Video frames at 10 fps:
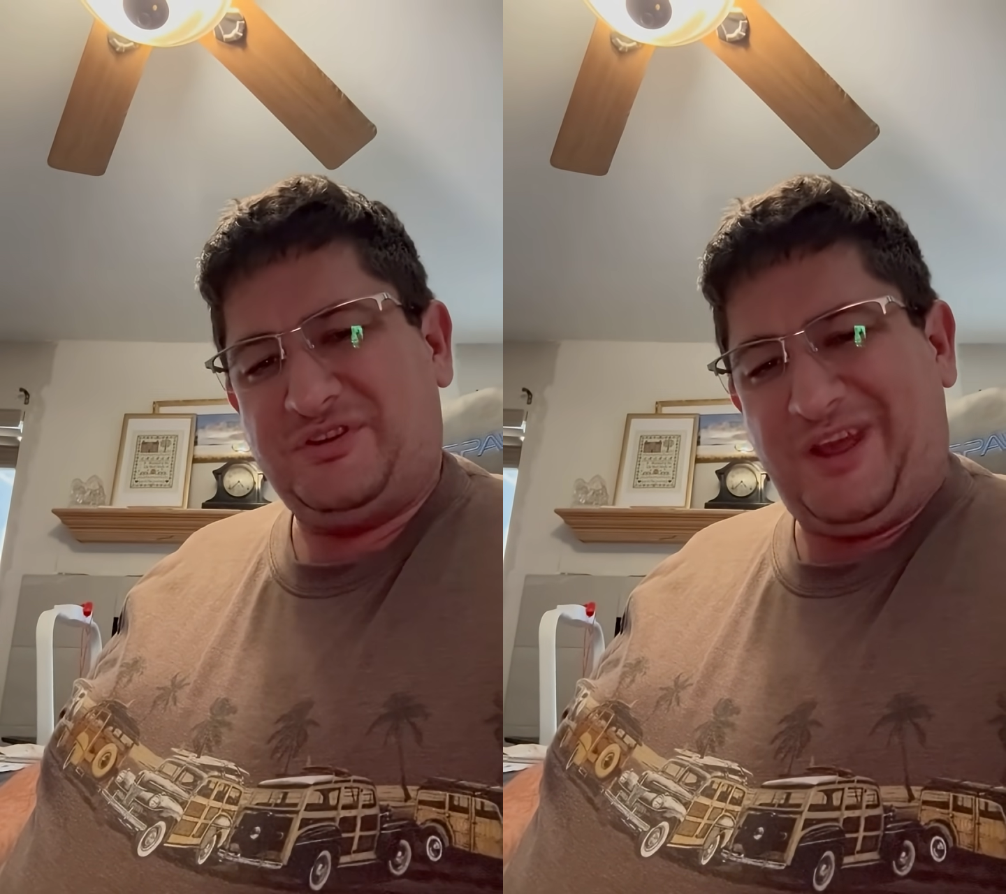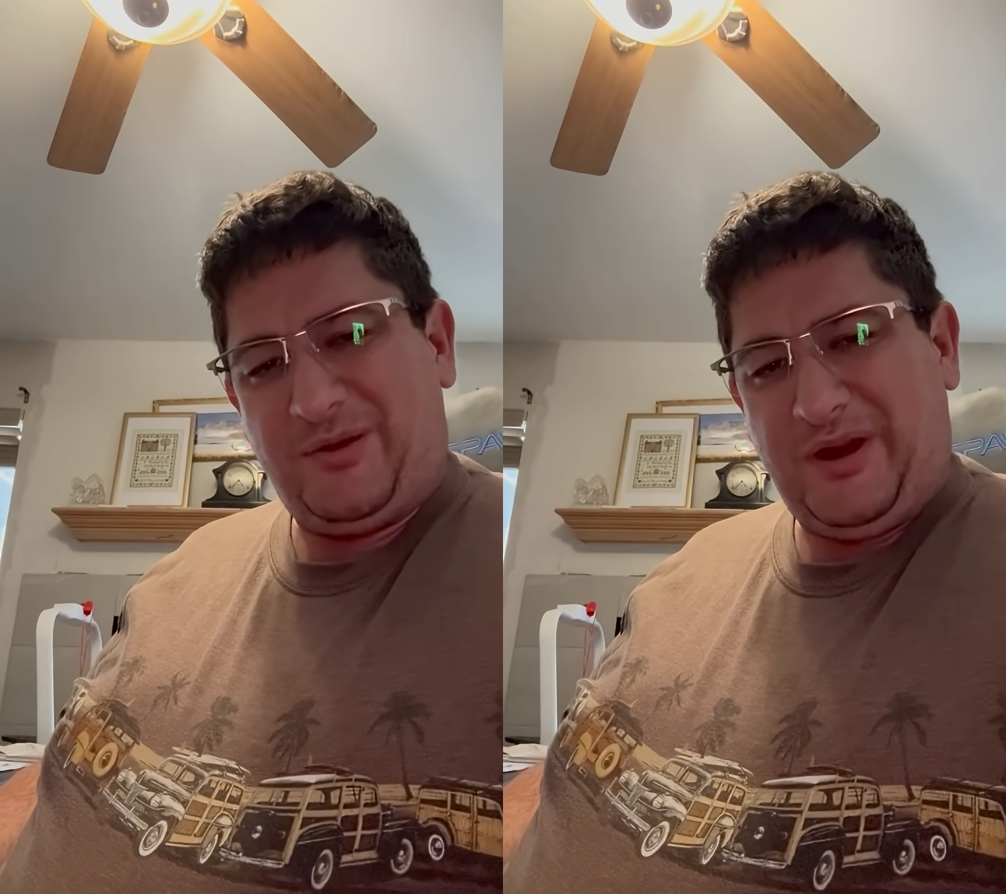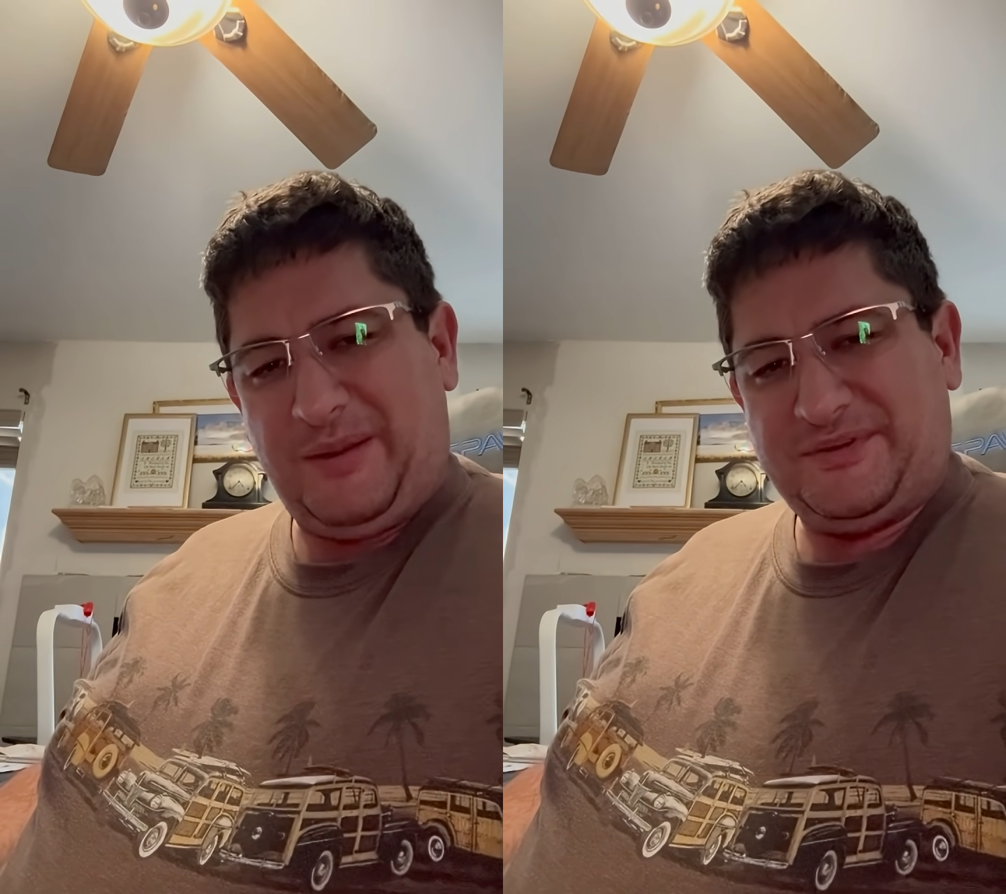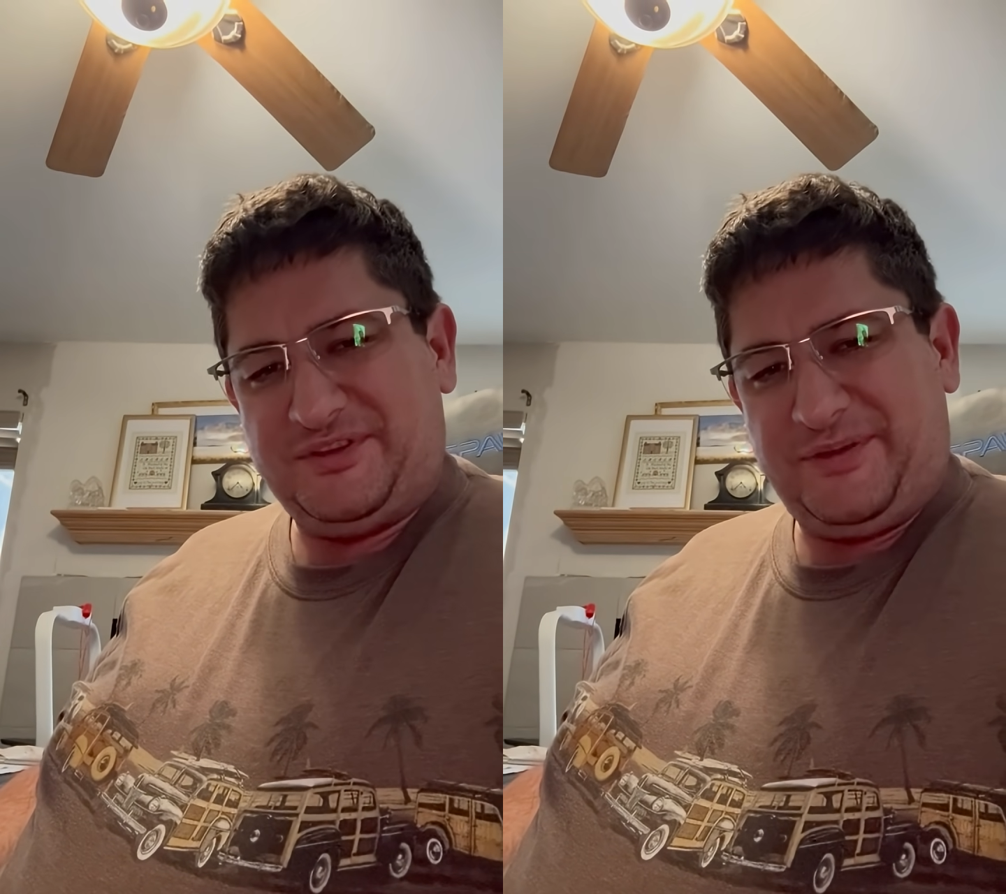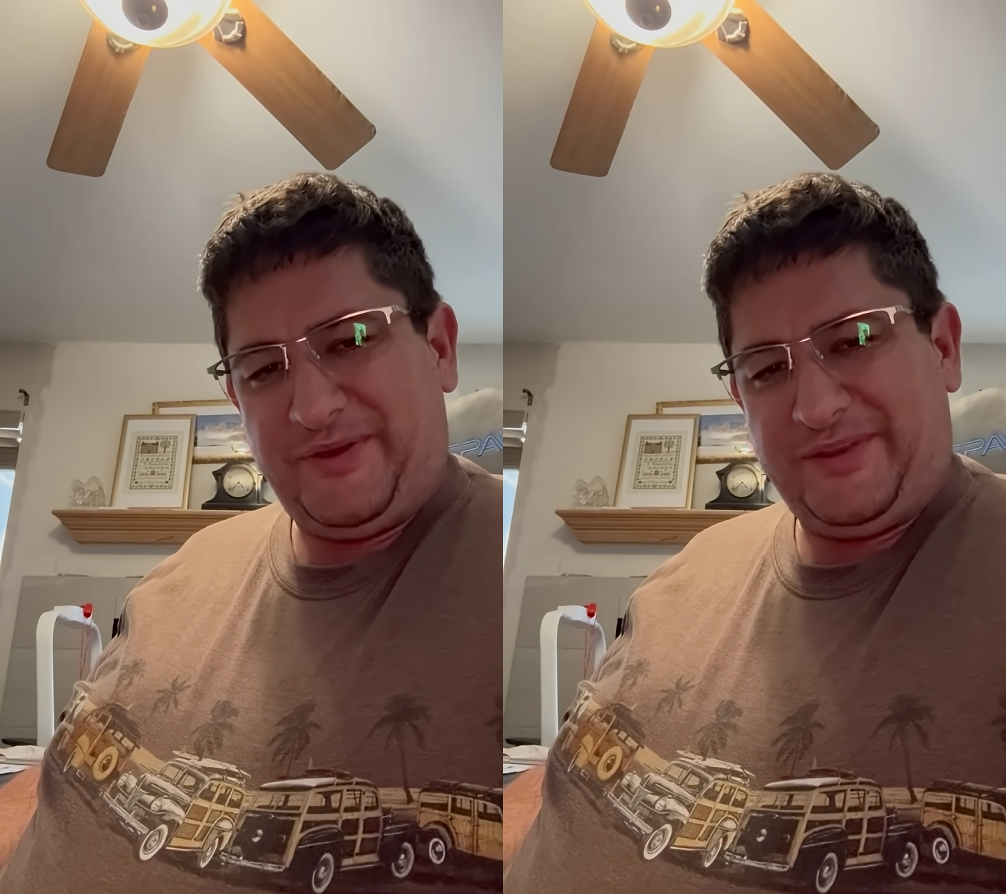of diagrams
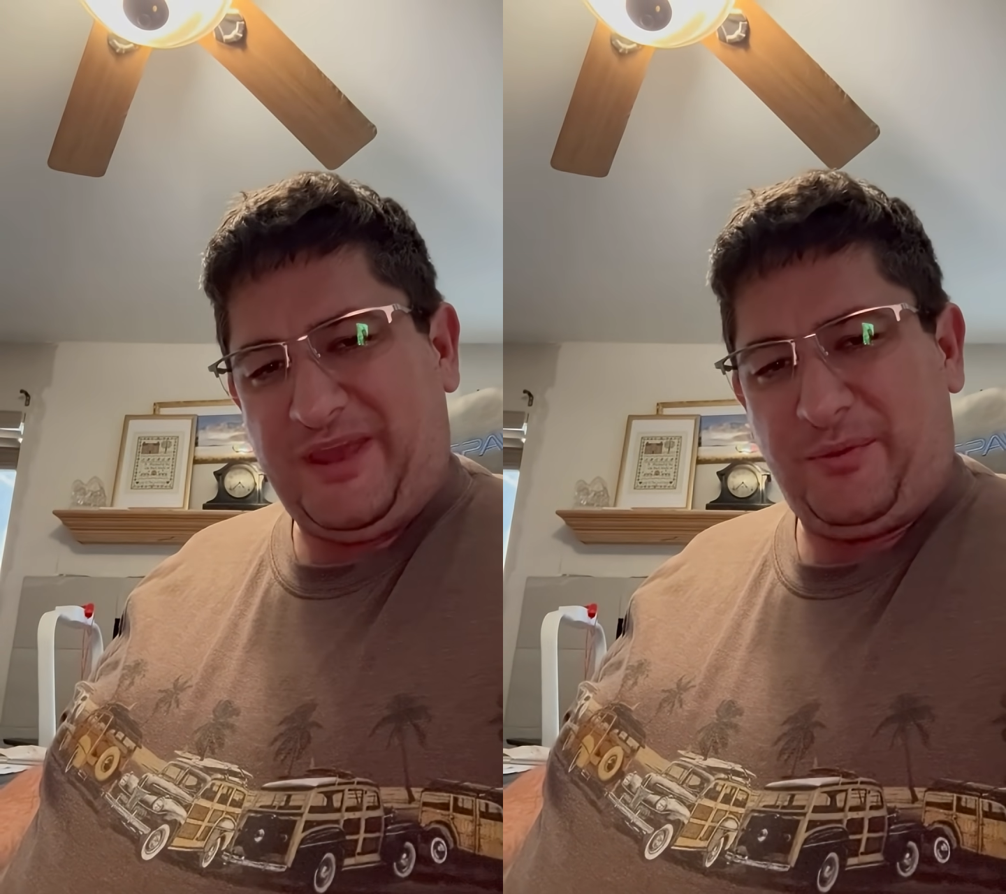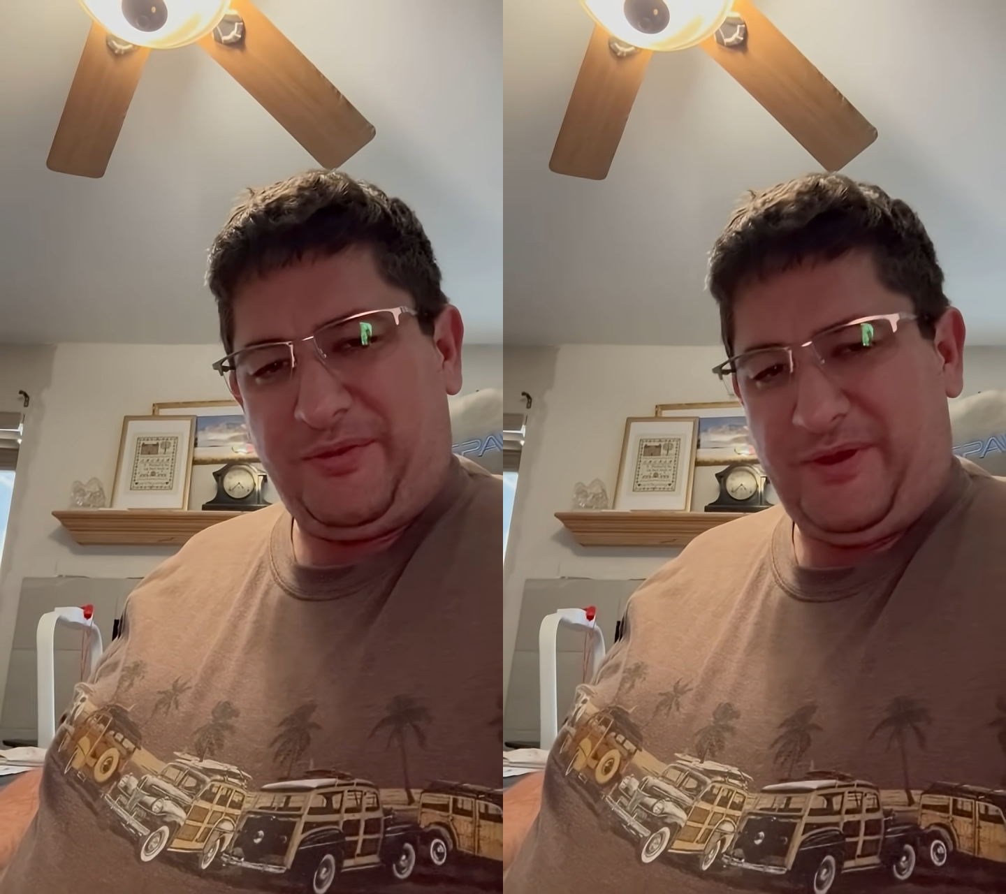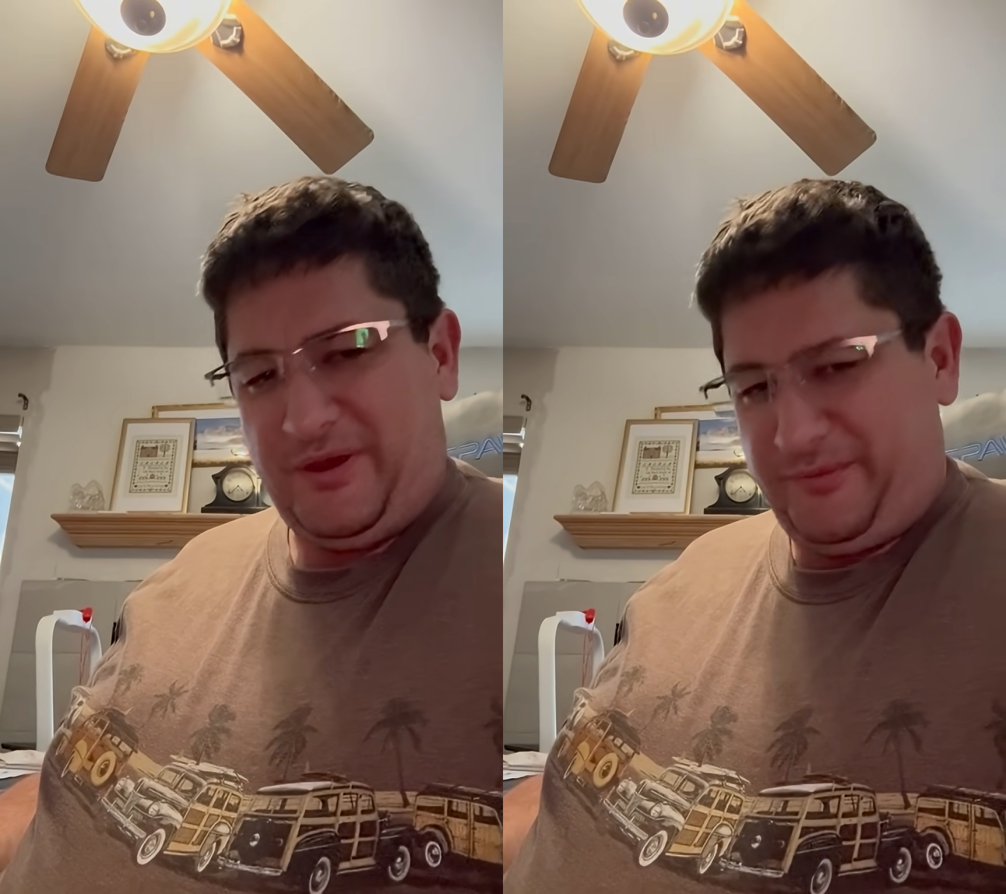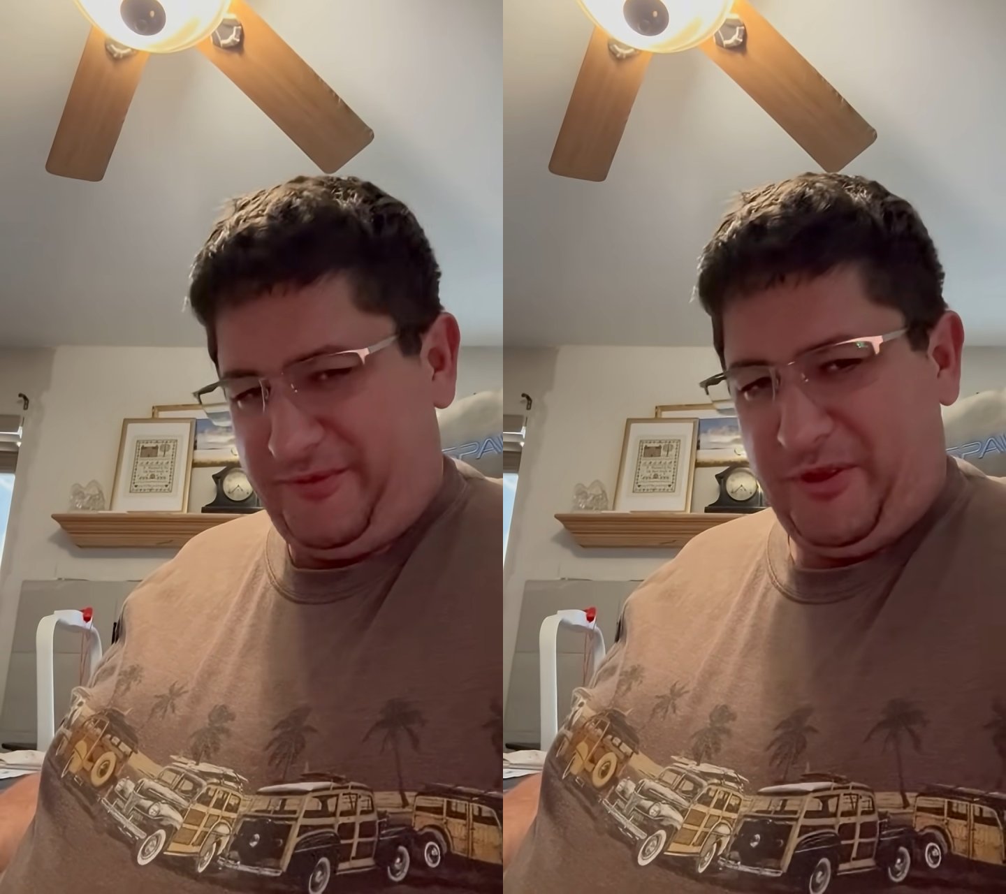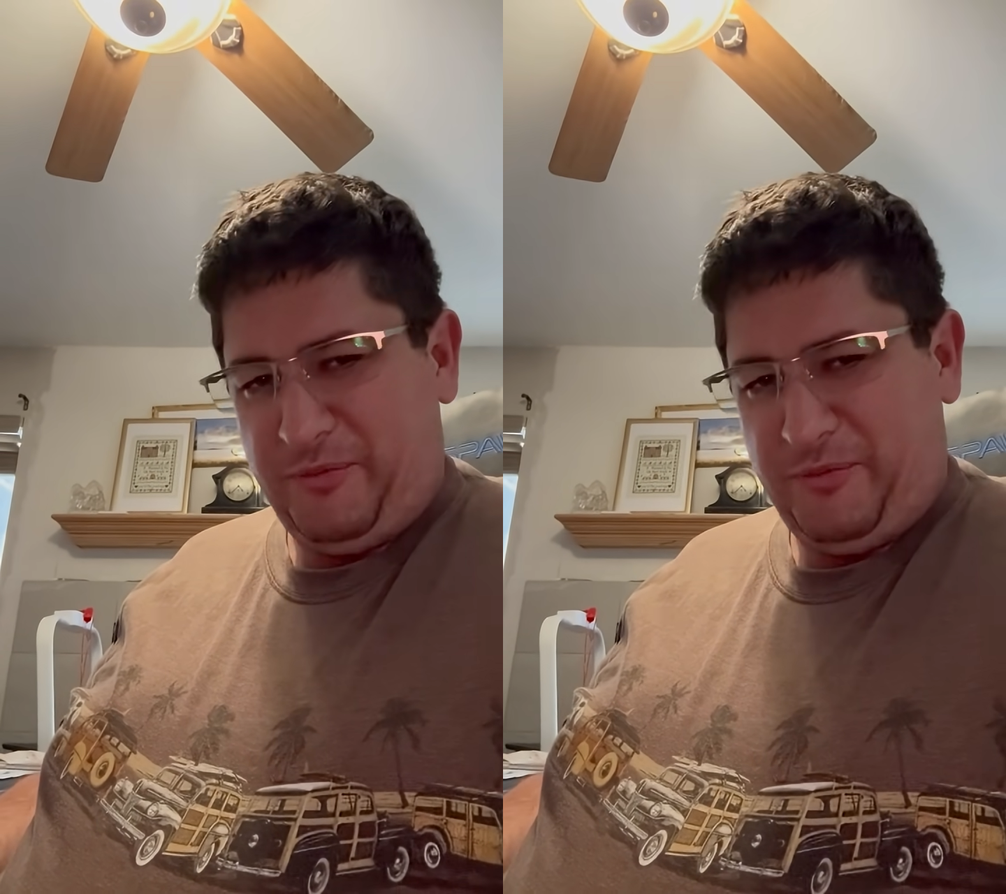and stuff like that with other